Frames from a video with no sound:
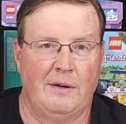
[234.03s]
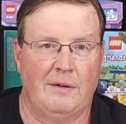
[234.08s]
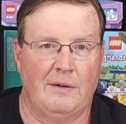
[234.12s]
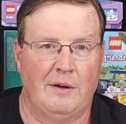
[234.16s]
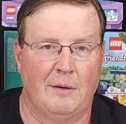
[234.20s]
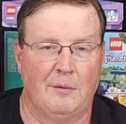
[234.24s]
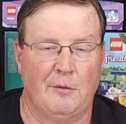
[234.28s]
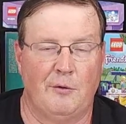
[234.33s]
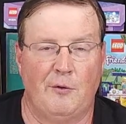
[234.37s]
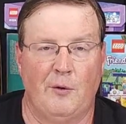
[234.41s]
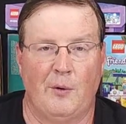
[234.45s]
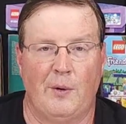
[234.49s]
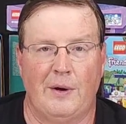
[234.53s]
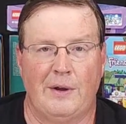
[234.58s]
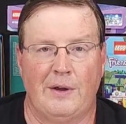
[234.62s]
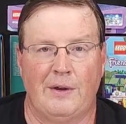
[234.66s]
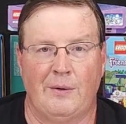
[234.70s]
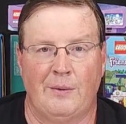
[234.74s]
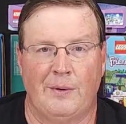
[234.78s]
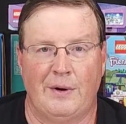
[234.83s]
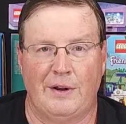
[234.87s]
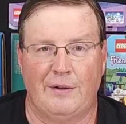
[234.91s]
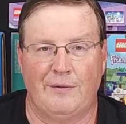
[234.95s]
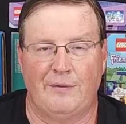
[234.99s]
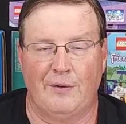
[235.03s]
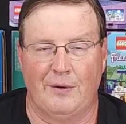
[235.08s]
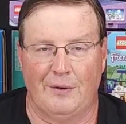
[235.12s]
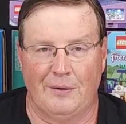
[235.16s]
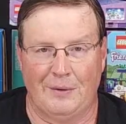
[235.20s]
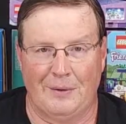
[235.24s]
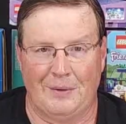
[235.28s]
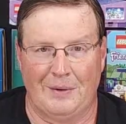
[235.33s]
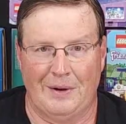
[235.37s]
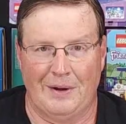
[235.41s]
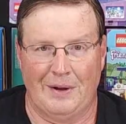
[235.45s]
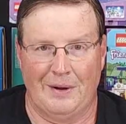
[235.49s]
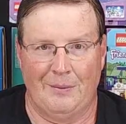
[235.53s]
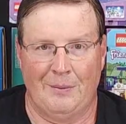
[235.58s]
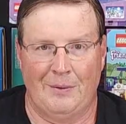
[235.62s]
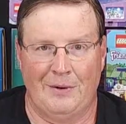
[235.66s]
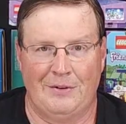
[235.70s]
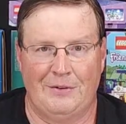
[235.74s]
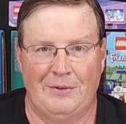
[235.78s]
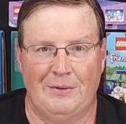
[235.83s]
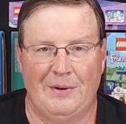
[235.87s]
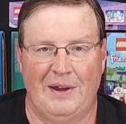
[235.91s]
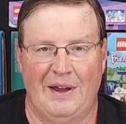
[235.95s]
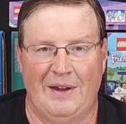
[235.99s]
Now, before I go any further, I want
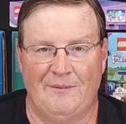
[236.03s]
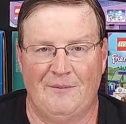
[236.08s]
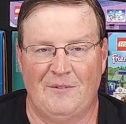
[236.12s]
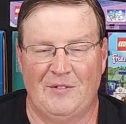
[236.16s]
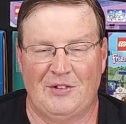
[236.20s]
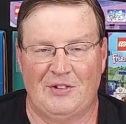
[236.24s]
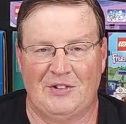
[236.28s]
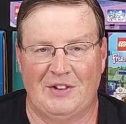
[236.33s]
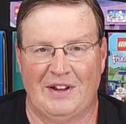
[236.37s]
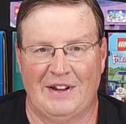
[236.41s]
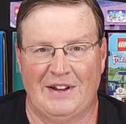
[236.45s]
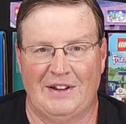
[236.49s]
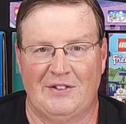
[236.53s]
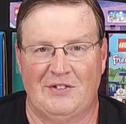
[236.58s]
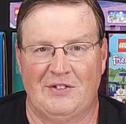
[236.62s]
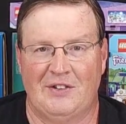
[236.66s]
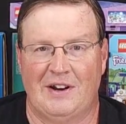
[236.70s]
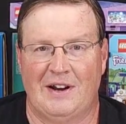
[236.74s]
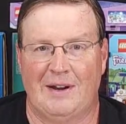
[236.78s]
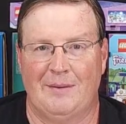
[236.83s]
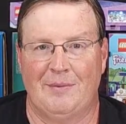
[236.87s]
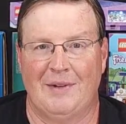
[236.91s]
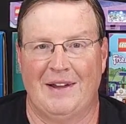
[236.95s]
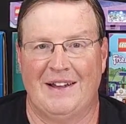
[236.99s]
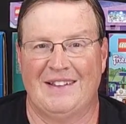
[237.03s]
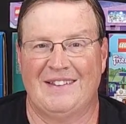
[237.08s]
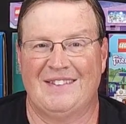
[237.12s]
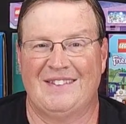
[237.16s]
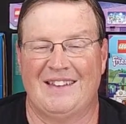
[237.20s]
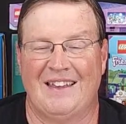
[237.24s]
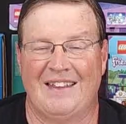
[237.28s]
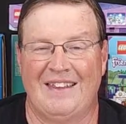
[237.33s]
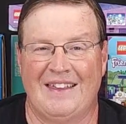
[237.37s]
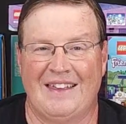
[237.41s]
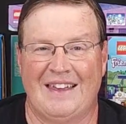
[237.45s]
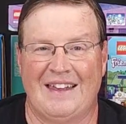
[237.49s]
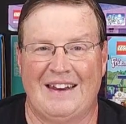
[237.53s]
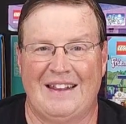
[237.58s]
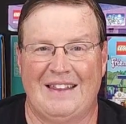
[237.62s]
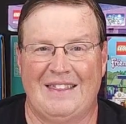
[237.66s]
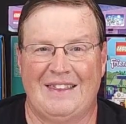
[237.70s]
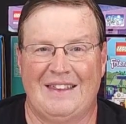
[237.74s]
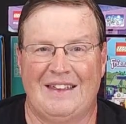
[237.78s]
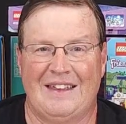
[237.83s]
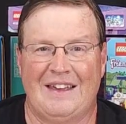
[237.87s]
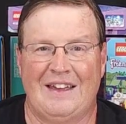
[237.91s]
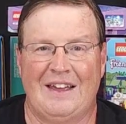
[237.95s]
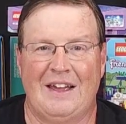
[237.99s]
to emphasize that I'm not selling
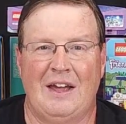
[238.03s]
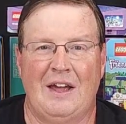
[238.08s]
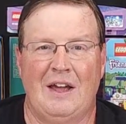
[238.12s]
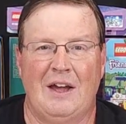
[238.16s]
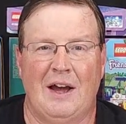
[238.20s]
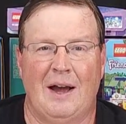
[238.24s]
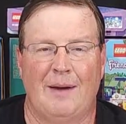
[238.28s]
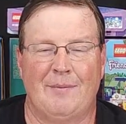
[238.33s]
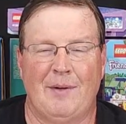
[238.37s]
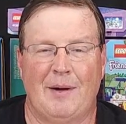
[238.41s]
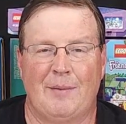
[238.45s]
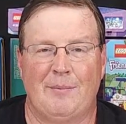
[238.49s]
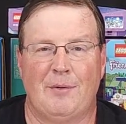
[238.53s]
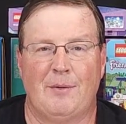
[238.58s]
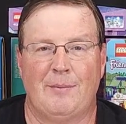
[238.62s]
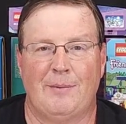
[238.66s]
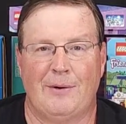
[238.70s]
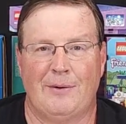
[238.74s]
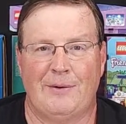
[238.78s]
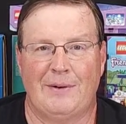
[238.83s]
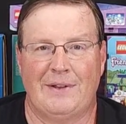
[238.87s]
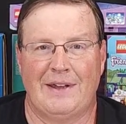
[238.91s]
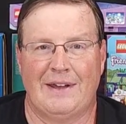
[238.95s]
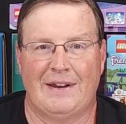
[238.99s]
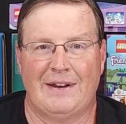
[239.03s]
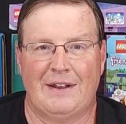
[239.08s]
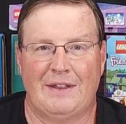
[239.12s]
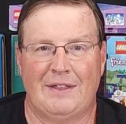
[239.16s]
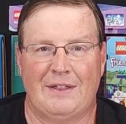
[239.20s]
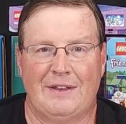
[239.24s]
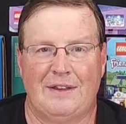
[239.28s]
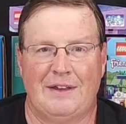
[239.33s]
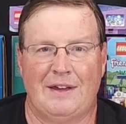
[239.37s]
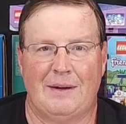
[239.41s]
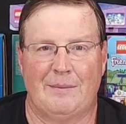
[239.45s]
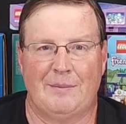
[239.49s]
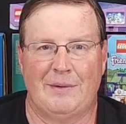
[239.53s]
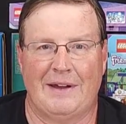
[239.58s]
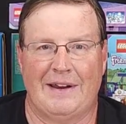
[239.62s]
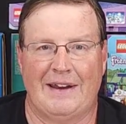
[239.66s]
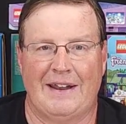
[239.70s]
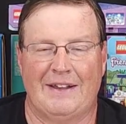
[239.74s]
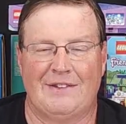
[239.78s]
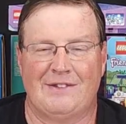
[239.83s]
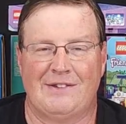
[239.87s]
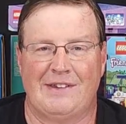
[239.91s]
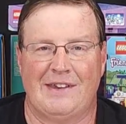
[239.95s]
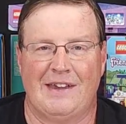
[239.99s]
anything, I'm not promoting anything, I'm not
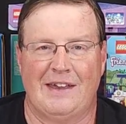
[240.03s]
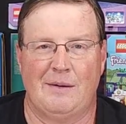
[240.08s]
asking